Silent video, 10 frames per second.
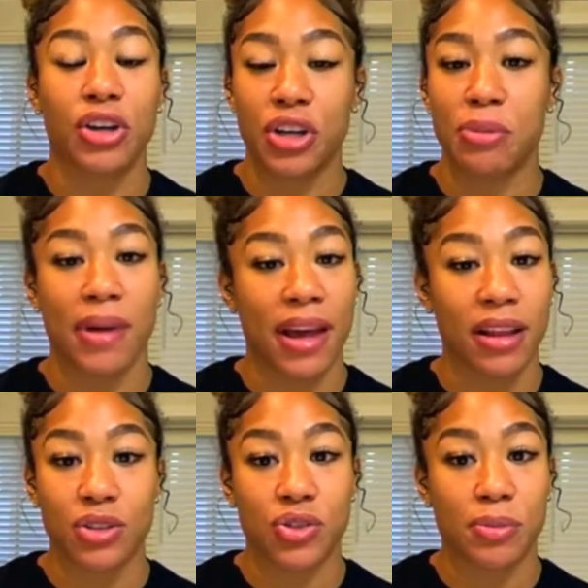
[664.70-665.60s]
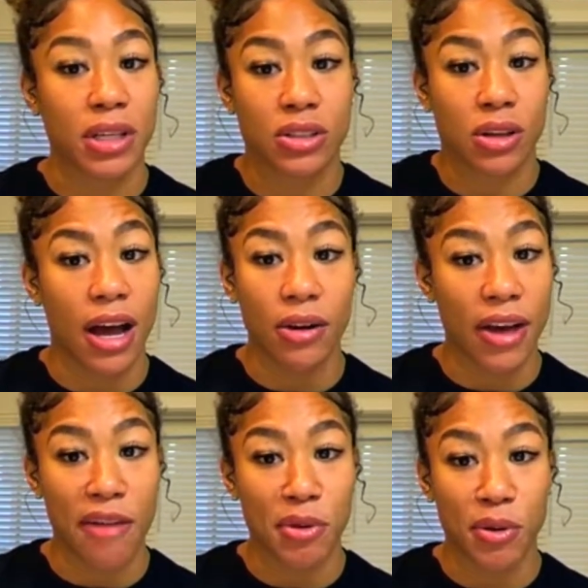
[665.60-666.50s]
a good balance for me. So I don't
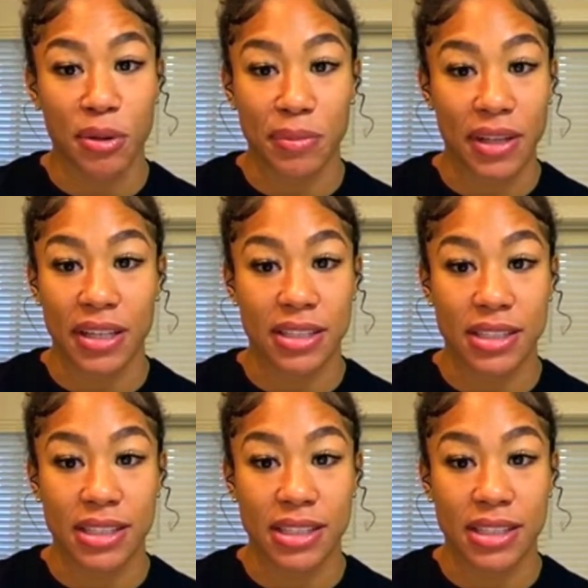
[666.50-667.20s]
have no complaints.